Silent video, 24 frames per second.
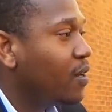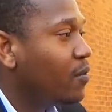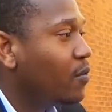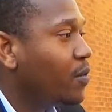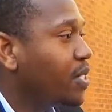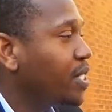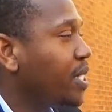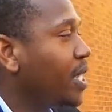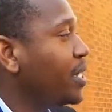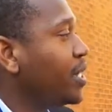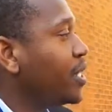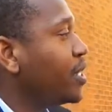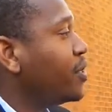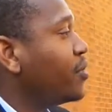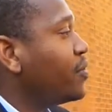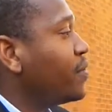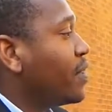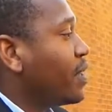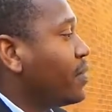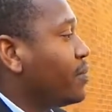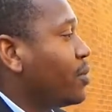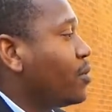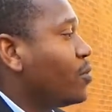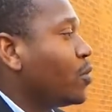we're sending you
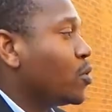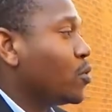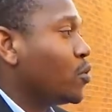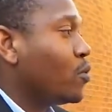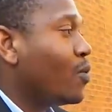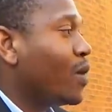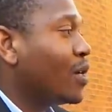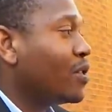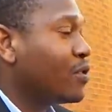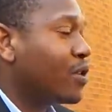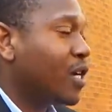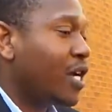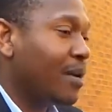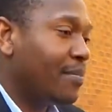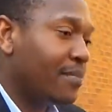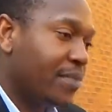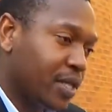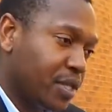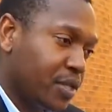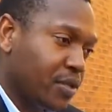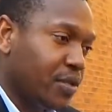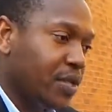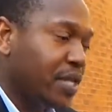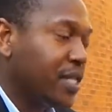there because you want to come
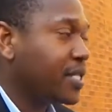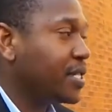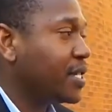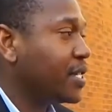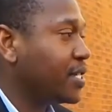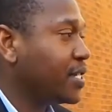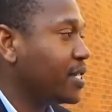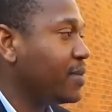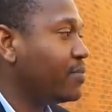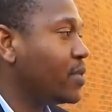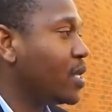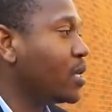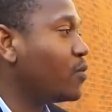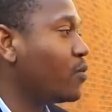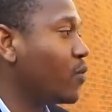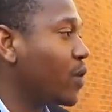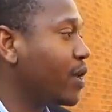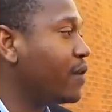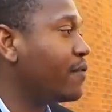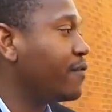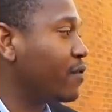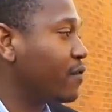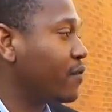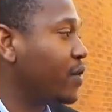back to this system that
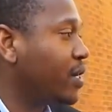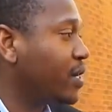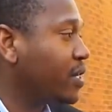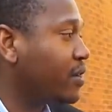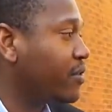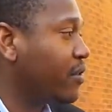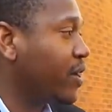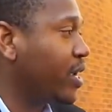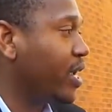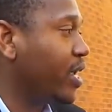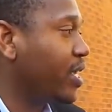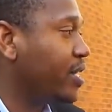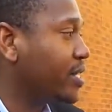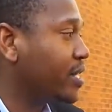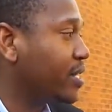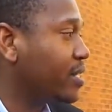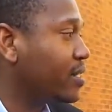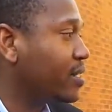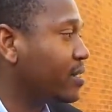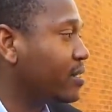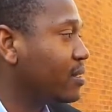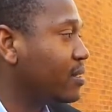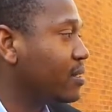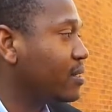we have already created.
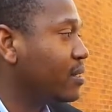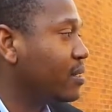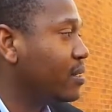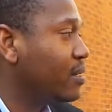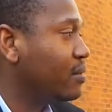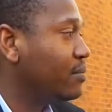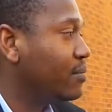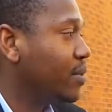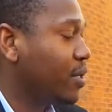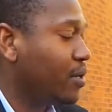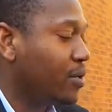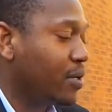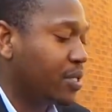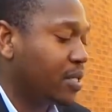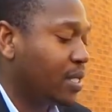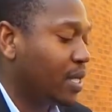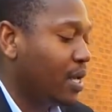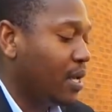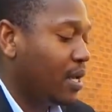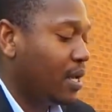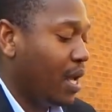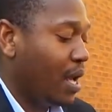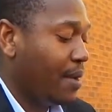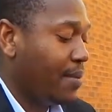Because
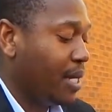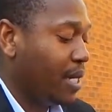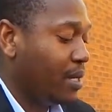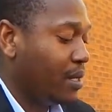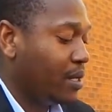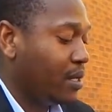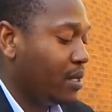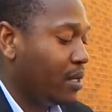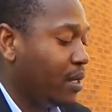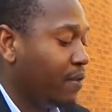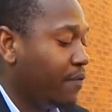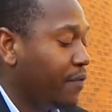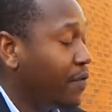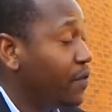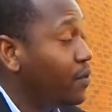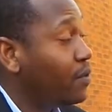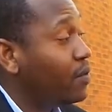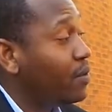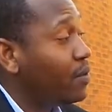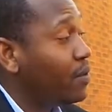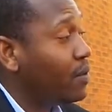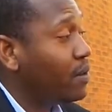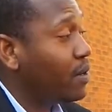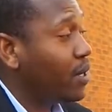I mean, if
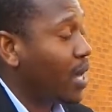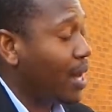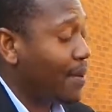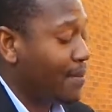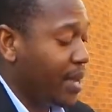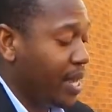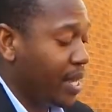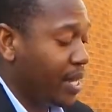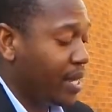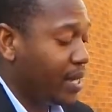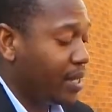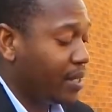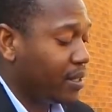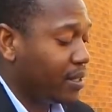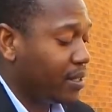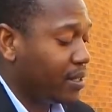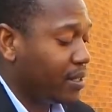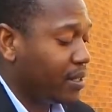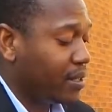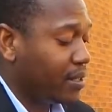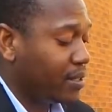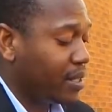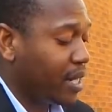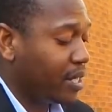you are making
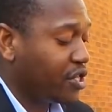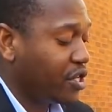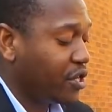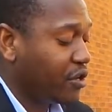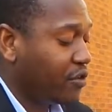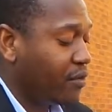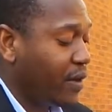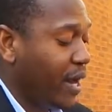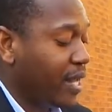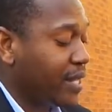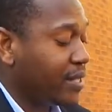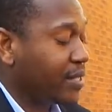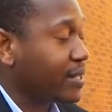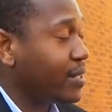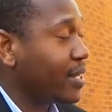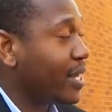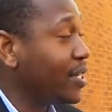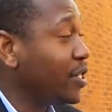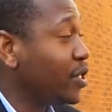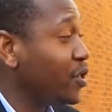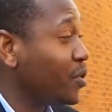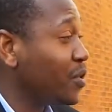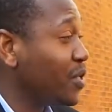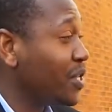such a great,
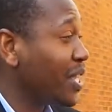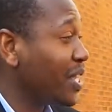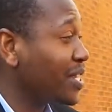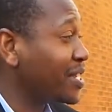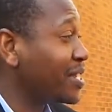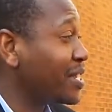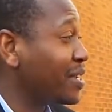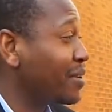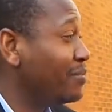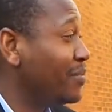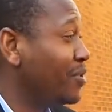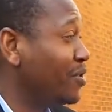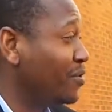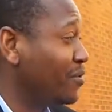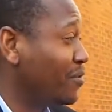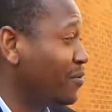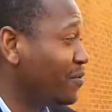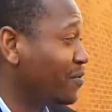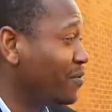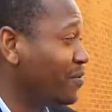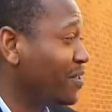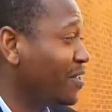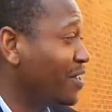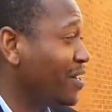enthusiastic move
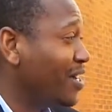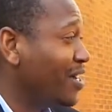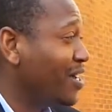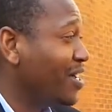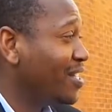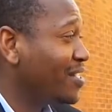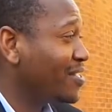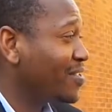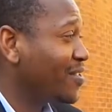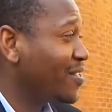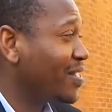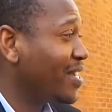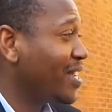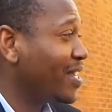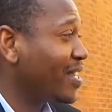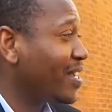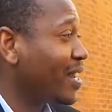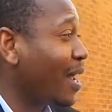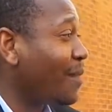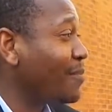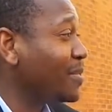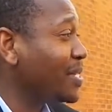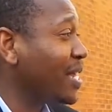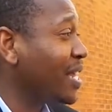to say
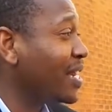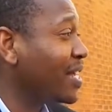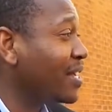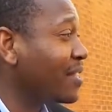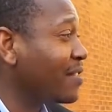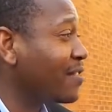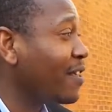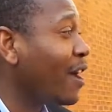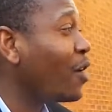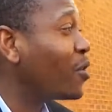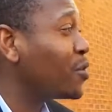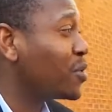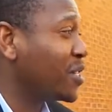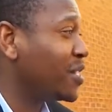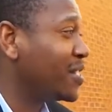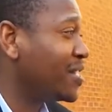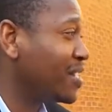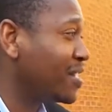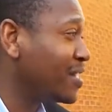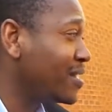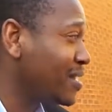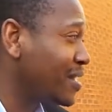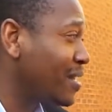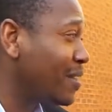that I'm sending
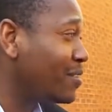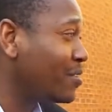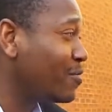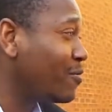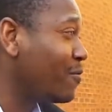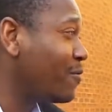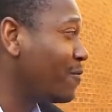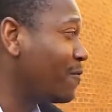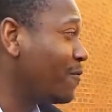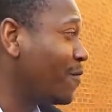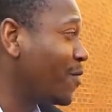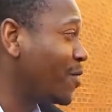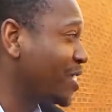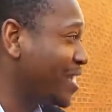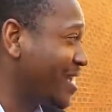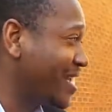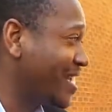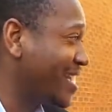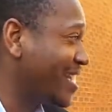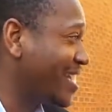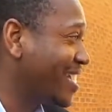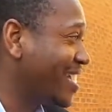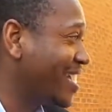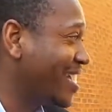thousands instead of 40
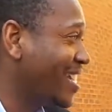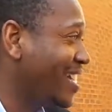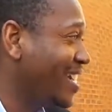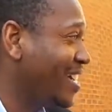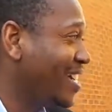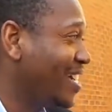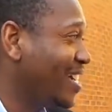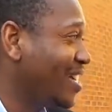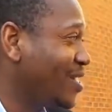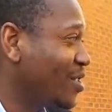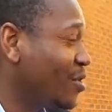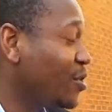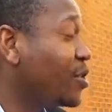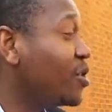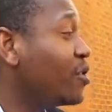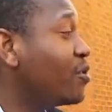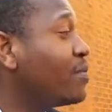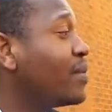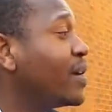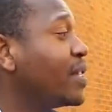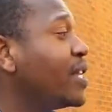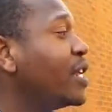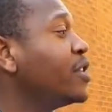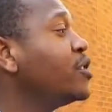to
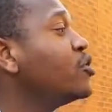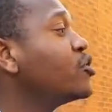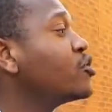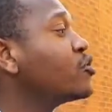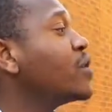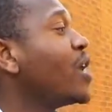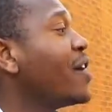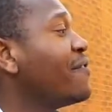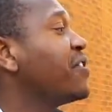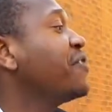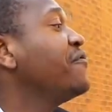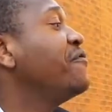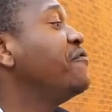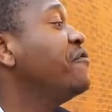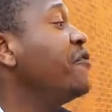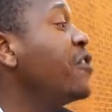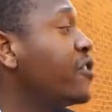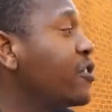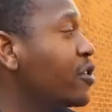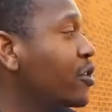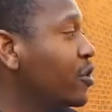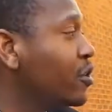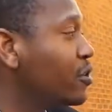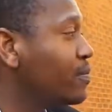Cuba, then you should have a
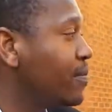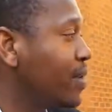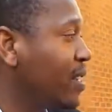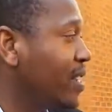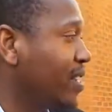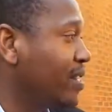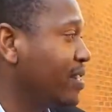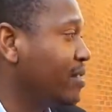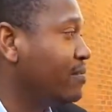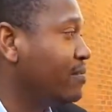very good plan